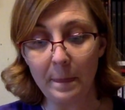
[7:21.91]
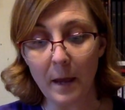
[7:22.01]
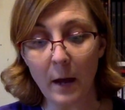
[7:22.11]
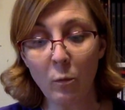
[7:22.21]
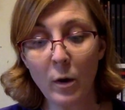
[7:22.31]

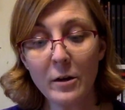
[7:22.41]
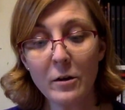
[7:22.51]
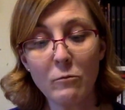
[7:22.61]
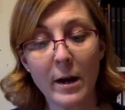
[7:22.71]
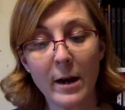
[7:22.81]
I wandered
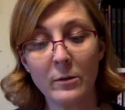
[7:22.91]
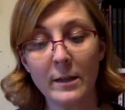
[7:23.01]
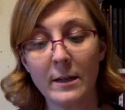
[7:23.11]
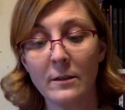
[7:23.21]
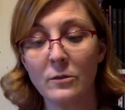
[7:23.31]
around
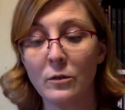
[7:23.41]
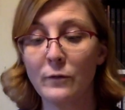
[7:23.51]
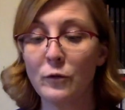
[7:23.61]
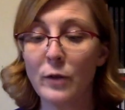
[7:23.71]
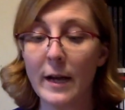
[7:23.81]
in a sort
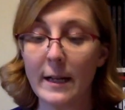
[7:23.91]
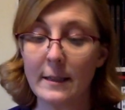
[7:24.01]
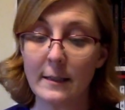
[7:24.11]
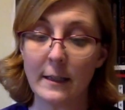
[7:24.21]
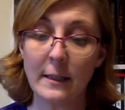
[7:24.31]
of
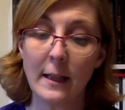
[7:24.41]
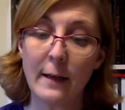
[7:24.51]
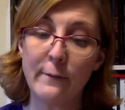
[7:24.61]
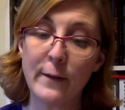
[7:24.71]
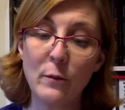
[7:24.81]
trance until I
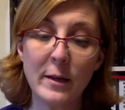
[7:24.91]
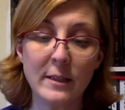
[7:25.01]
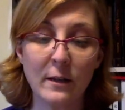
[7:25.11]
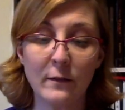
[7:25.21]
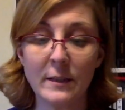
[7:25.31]
found
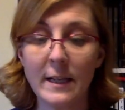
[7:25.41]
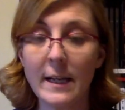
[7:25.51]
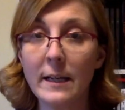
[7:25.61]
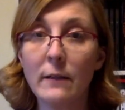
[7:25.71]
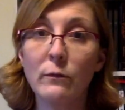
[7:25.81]
myself
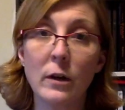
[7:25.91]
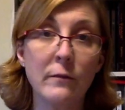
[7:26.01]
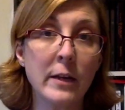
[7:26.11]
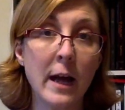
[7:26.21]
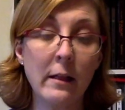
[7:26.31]
standing in front of
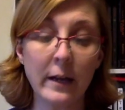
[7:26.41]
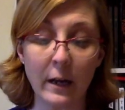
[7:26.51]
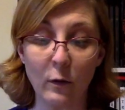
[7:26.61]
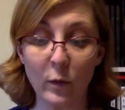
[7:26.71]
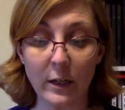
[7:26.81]
an
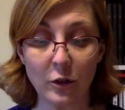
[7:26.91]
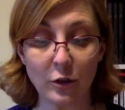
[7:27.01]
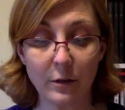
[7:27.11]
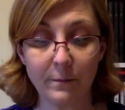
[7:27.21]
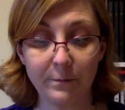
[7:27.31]
alligator
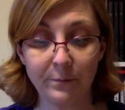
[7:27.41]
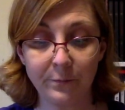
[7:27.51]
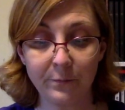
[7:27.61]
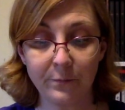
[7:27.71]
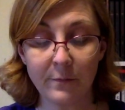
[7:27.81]
witch."
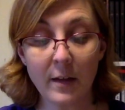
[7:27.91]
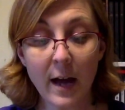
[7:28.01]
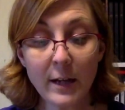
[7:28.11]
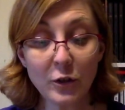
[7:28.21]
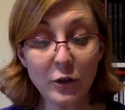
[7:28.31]

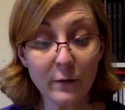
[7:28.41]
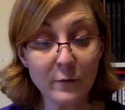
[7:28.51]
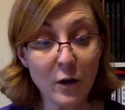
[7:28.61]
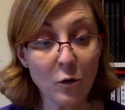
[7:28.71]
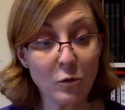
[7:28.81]
"I should have
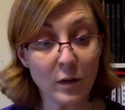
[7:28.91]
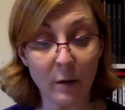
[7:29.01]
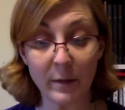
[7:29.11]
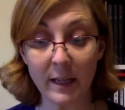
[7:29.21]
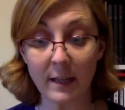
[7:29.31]
known,"
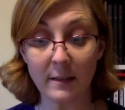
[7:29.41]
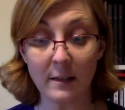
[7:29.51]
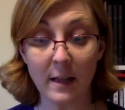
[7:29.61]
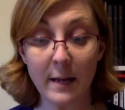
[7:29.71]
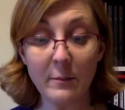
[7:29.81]
Dominic
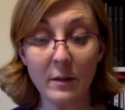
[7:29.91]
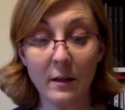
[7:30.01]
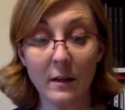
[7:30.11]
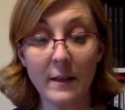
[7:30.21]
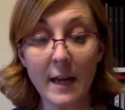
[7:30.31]
exclaimed.
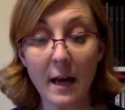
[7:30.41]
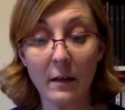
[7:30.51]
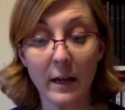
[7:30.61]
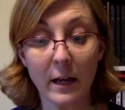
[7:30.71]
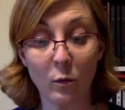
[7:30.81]
"The
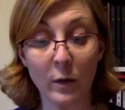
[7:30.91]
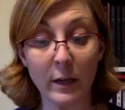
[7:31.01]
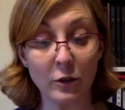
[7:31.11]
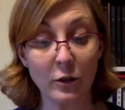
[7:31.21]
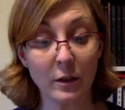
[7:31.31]
alligator
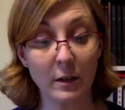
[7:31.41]
witch."